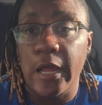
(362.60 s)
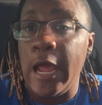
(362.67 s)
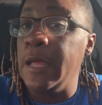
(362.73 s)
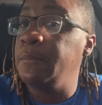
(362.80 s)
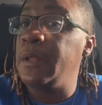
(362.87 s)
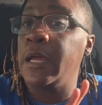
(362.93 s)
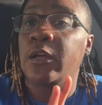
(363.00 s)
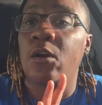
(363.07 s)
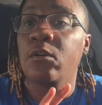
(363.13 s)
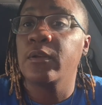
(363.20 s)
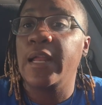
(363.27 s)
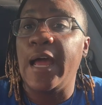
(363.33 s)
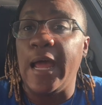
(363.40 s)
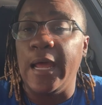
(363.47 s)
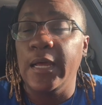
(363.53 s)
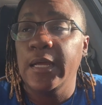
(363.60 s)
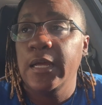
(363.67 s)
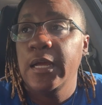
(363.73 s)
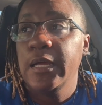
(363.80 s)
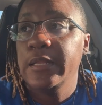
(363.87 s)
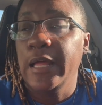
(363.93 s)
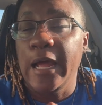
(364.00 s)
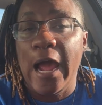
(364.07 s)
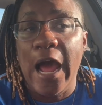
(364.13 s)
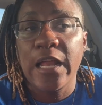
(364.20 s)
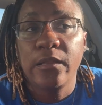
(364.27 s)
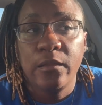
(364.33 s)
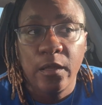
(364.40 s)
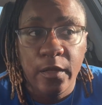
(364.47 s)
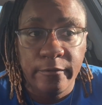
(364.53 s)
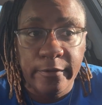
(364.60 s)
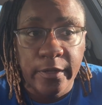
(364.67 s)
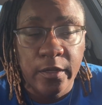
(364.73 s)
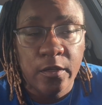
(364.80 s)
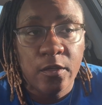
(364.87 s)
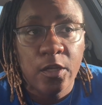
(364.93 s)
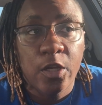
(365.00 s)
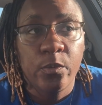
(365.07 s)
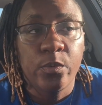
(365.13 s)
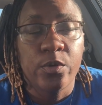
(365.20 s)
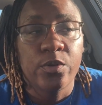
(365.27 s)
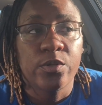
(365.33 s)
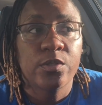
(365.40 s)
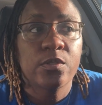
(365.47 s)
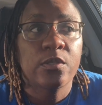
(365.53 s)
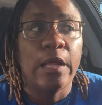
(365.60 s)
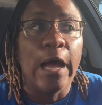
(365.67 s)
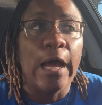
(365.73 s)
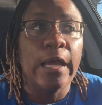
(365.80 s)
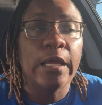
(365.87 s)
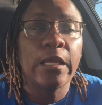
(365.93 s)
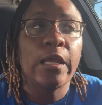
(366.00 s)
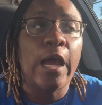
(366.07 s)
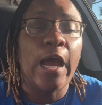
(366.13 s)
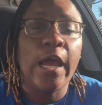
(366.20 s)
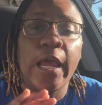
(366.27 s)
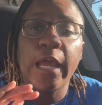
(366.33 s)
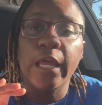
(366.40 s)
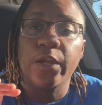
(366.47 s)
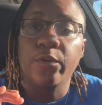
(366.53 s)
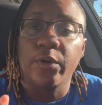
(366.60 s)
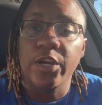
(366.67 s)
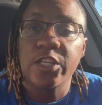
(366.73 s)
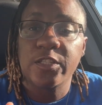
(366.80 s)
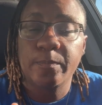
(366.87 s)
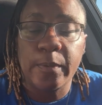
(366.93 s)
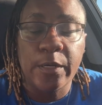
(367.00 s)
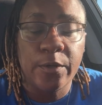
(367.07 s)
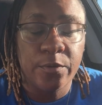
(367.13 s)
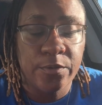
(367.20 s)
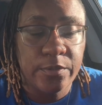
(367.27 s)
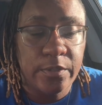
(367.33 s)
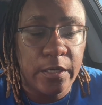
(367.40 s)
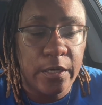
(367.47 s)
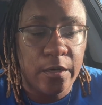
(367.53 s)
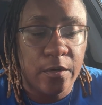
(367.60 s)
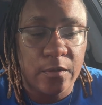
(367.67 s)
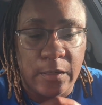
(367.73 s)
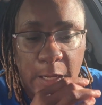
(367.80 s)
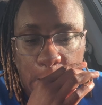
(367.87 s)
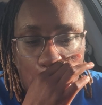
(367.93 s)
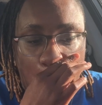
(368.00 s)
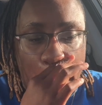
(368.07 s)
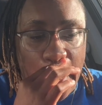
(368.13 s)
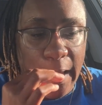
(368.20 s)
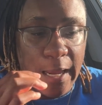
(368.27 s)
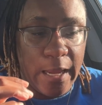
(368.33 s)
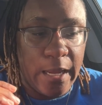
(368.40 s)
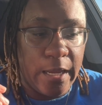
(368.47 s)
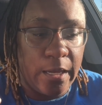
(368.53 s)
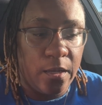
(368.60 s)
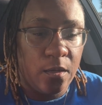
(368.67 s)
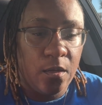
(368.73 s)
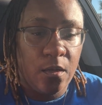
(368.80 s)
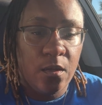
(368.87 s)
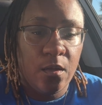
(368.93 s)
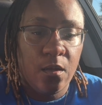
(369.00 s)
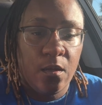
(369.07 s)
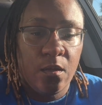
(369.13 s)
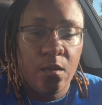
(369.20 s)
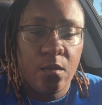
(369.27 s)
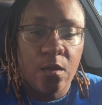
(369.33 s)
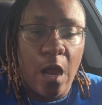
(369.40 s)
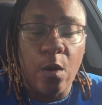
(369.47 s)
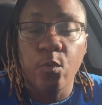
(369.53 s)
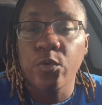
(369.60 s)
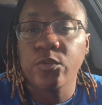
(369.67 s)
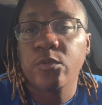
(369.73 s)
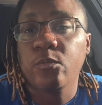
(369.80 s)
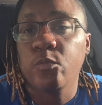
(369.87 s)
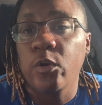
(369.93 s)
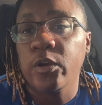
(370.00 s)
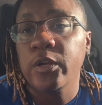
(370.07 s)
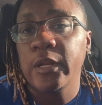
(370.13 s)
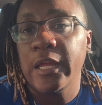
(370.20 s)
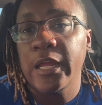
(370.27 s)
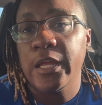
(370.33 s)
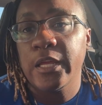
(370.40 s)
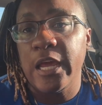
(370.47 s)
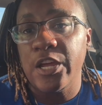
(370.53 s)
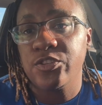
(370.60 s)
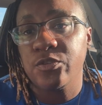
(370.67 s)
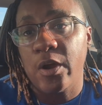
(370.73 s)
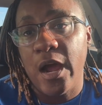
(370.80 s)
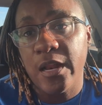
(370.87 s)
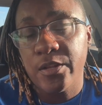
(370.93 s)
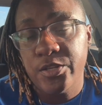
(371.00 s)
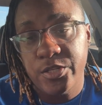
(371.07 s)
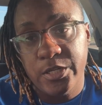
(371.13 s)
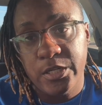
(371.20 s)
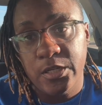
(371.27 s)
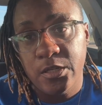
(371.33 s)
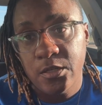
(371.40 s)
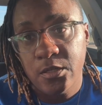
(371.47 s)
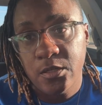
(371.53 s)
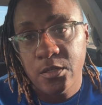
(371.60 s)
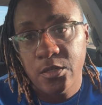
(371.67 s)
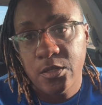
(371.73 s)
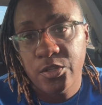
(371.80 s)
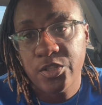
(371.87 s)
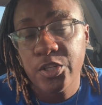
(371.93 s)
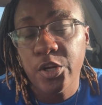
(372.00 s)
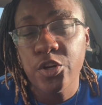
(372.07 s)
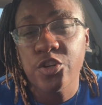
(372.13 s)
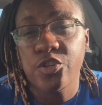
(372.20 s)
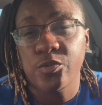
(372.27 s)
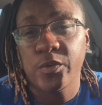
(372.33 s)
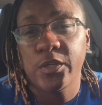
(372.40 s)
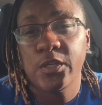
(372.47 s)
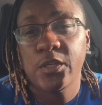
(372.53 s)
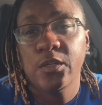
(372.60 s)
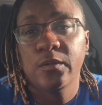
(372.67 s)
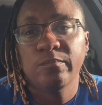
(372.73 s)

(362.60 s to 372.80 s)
I'm not gonna lie. Like, I love it. It was like, I had great experience there. Like, I was working in gastrology surgery